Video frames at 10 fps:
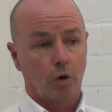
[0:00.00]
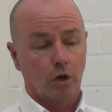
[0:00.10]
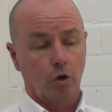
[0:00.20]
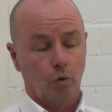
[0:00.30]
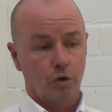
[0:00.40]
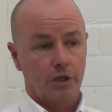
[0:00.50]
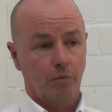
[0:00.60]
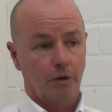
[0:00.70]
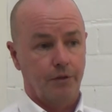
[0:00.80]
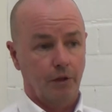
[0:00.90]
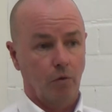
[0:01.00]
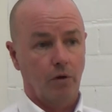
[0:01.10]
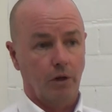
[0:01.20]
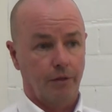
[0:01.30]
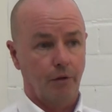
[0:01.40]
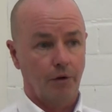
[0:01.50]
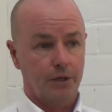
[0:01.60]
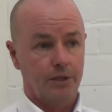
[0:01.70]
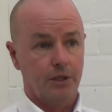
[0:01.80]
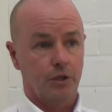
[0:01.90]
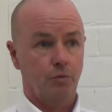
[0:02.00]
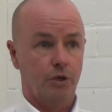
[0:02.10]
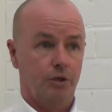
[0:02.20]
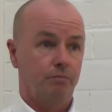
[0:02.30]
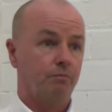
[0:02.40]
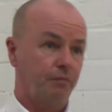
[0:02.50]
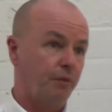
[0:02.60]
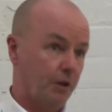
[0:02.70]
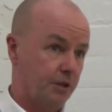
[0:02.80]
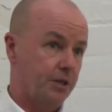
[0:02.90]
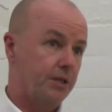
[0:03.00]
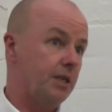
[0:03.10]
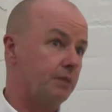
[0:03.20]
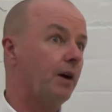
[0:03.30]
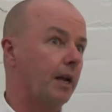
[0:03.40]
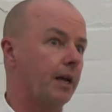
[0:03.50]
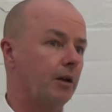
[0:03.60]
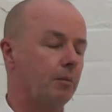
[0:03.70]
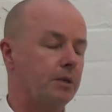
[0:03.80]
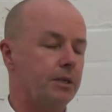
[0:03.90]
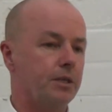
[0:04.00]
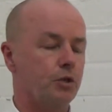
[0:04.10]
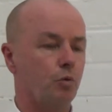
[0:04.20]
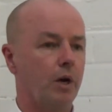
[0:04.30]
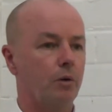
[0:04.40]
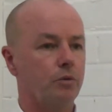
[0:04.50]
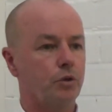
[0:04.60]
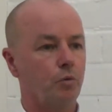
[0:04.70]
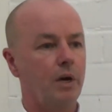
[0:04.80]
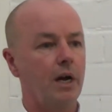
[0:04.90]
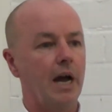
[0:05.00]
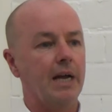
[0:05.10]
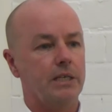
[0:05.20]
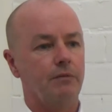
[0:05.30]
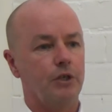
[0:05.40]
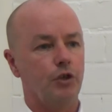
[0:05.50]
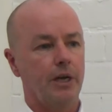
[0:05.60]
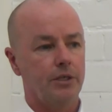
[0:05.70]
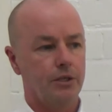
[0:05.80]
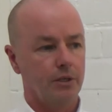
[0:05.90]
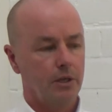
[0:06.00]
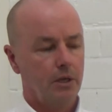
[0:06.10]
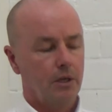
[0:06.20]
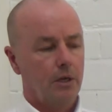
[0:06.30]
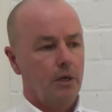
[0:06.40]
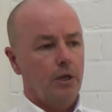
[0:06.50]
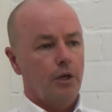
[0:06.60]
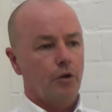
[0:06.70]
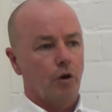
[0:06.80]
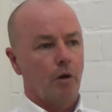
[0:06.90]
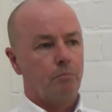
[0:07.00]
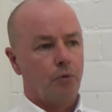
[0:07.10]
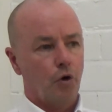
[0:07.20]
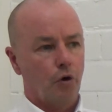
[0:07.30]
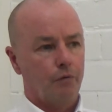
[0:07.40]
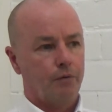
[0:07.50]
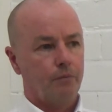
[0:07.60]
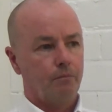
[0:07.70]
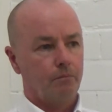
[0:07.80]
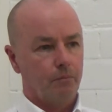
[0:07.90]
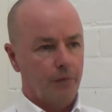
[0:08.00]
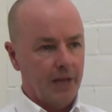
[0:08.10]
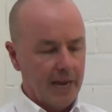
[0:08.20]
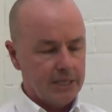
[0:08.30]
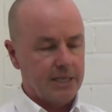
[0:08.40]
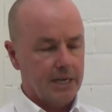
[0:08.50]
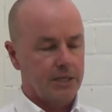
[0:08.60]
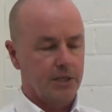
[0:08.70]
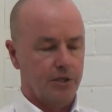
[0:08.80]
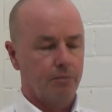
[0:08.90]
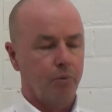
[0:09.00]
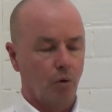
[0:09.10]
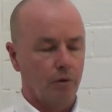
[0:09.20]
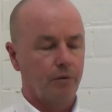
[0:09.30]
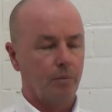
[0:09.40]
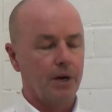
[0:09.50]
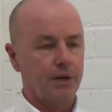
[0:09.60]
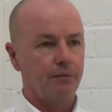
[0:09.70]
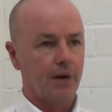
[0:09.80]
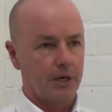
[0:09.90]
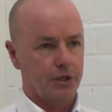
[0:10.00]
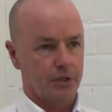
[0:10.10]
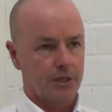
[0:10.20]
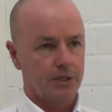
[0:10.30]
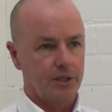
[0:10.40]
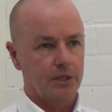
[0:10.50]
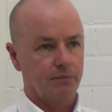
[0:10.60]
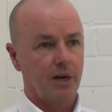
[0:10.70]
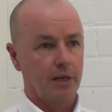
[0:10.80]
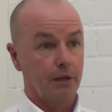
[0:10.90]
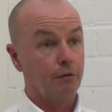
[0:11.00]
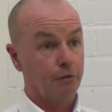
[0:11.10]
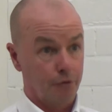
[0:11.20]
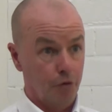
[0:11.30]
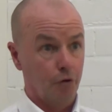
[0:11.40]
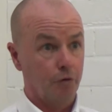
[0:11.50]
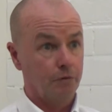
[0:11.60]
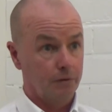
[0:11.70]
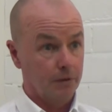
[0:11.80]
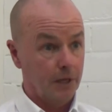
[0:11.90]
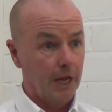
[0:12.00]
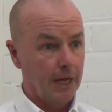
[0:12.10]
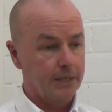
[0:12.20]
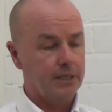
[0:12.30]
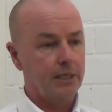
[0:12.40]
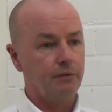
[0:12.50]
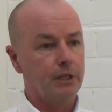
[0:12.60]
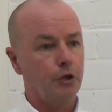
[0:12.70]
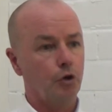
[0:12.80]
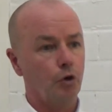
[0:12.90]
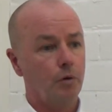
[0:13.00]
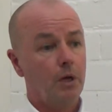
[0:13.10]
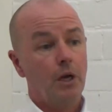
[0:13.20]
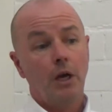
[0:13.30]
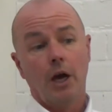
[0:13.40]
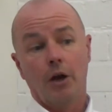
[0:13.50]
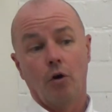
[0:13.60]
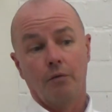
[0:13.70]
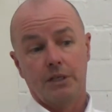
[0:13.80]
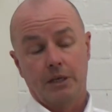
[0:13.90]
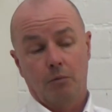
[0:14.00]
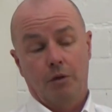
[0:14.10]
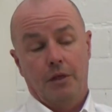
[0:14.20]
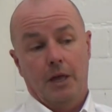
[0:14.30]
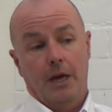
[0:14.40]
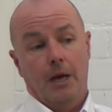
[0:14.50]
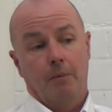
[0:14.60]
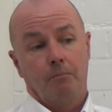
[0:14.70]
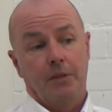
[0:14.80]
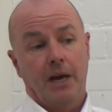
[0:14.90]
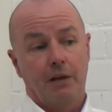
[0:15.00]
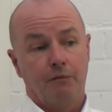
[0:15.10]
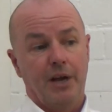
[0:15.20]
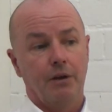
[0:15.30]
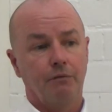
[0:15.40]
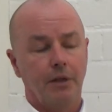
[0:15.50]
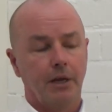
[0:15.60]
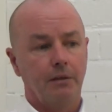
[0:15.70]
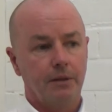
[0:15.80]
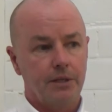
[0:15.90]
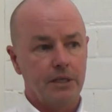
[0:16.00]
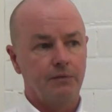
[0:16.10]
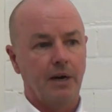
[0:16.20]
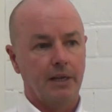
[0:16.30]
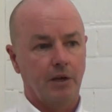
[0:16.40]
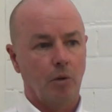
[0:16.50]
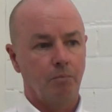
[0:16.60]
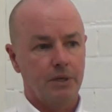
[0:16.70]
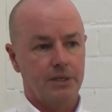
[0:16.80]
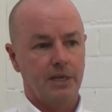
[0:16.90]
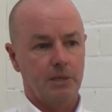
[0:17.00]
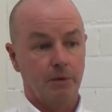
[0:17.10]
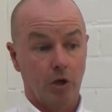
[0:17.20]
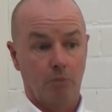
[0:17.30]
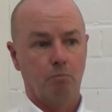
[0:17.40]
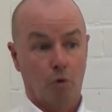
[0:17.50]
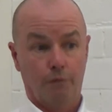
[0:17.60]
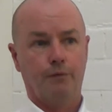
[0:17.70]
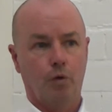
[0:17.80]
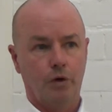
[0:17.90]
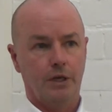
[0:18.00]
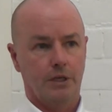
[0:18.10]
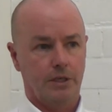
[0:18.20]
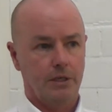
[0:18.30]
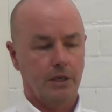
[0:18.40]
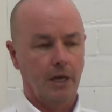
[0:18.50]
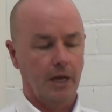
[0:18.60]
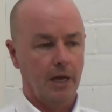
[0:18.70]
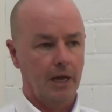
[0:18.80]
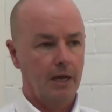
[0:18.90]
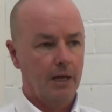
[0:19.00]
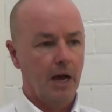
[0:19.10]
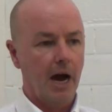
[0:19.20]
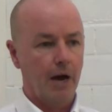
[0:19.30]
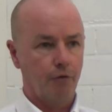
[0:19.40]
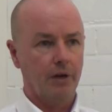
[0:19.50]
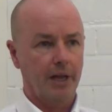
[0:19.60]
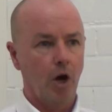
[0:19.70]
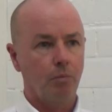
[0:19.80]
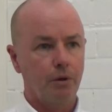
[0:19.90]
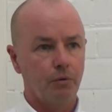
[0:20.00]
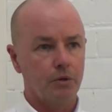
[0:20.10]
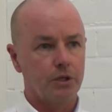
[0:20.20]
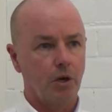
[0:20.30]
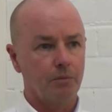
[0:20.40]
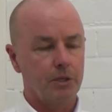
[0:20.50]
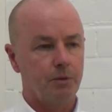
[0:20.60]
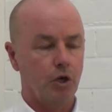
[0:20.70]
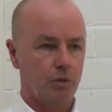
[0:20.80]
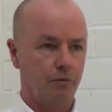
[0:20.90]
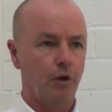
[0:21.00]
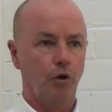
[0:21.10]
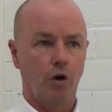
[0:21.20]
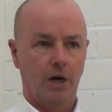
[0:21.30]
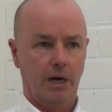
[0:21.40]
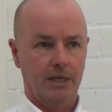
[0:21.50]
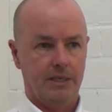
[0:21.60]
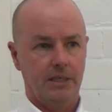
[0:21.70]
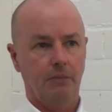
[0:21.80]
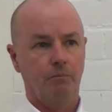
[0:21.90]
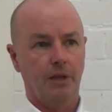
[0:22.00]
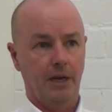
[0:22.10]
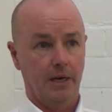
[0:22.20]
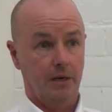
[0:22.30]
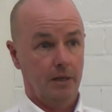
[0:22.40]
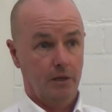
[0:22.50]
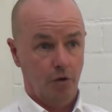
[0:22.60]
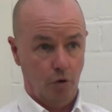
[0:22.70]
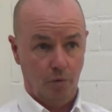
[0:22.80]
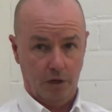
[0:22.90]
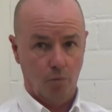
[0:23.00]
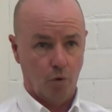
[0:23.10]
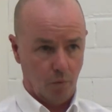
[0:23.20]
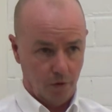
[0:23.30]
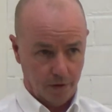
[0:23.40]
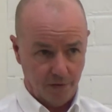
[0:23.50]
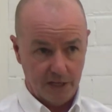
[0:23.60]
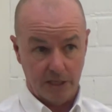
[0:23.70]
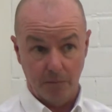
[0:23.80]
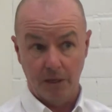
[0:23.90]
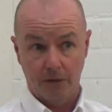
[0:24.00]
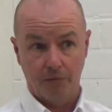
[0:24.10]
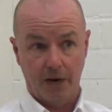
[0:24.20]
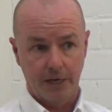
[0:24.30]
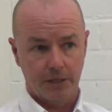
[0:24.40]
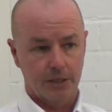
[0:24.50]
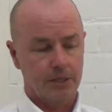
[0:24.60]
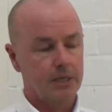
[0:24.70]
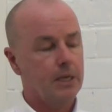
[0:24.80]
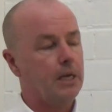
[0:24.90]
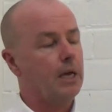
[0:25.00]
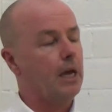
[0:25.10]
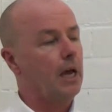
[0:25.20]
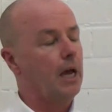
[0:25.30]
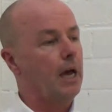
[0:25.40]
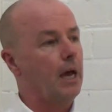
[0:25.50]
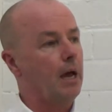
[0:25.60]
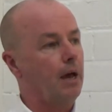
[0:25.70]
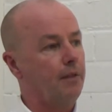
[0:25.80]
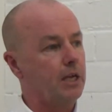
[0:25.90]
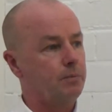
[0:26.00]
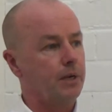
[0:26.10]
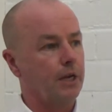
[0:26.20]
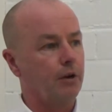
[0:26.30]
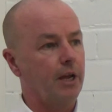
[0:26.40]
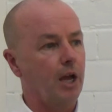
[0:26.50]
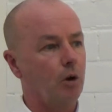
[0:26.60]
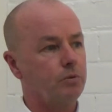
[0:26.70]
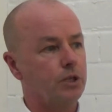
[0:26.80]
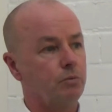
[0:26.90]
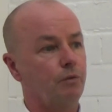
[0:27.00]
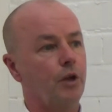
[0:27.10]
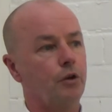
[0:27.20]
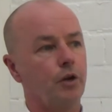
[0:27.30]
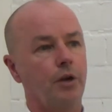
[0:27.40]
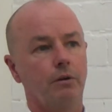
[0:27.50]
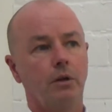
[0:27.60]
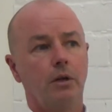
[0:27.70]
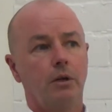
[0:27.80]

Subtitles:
work closely with the local authorities, which fund Tees Valley Unlimited as well. So we are actively trying to, you know, improve the access to support for manufacturers in Tees Valley through TVU. And obviously with the advent of the Tees Valley Compass, that's become more focused at really helping those companies, because we've now got a team there who we can work with of SME advisors, and that's been a great help to us. We've now done